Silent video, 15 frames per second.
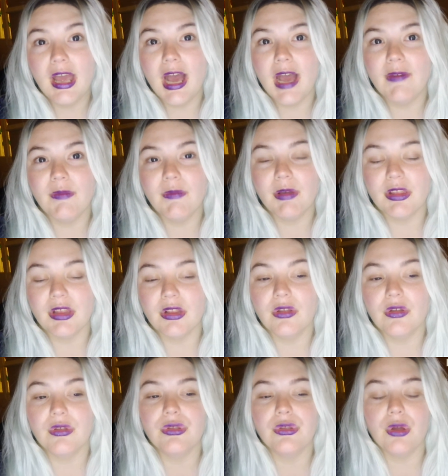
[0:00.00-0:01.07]
I mean, because it
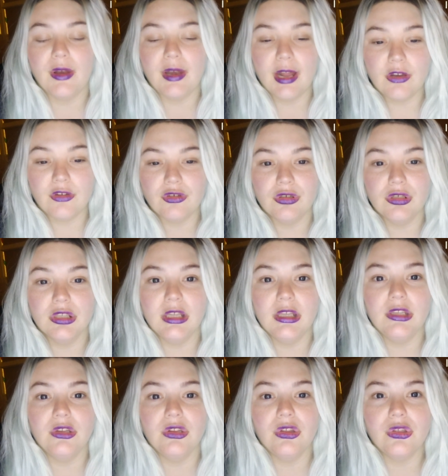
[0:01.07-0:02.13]
looks so natural
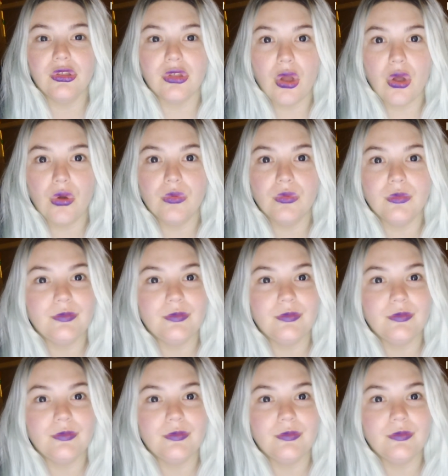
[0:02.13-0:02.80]
and so